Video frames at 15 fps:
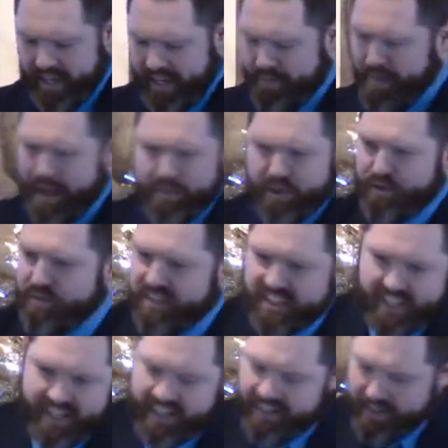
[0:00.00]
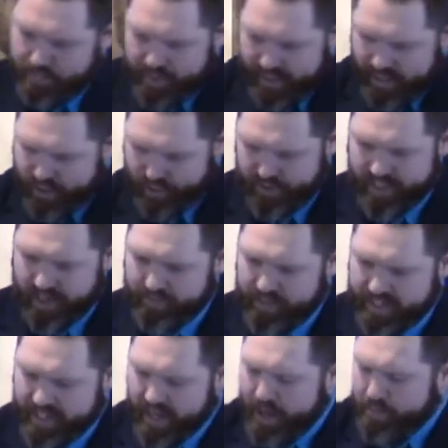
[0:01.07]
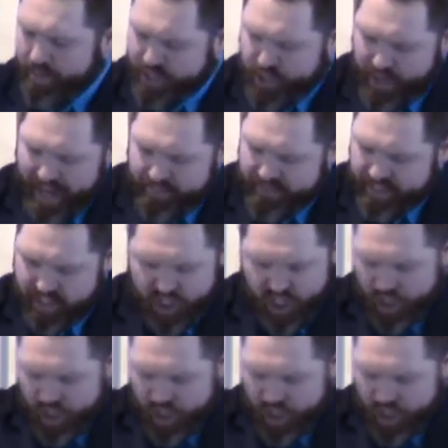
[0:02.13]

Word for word: and maybe you've seen the pictures of this, but you have this